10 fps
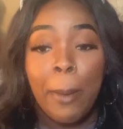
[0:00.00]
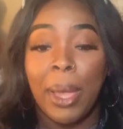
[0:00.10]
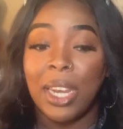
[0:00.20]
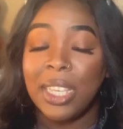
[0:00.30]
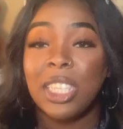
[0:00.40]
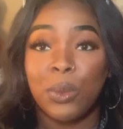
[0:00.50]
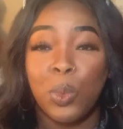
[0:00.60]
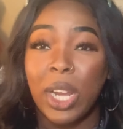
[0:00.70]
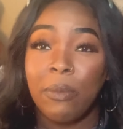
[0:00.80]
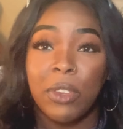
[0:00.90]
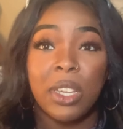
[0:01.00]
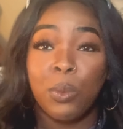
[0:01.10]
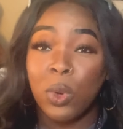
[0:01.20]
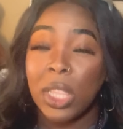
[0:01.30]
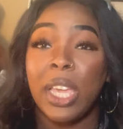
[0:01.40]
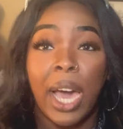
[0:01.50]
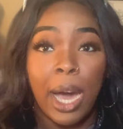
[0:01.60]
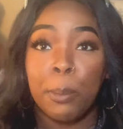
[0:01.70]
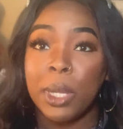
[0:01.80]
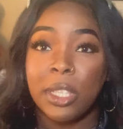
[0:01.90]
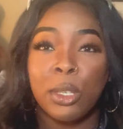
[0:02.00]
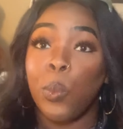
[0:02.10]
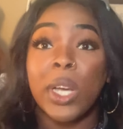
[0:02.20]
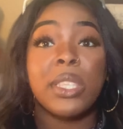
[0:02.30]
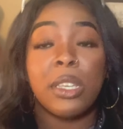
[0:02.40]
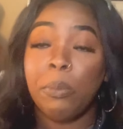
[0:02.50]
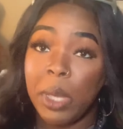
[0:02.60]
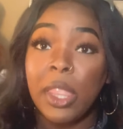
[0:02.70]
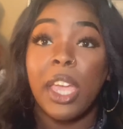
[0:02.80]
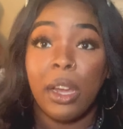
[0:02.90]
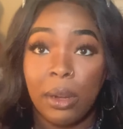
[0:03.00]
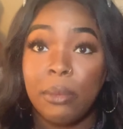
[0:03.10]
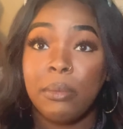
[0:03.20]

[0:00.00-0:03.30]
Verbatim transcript: And this is when I'm gonna really hop into what took me there.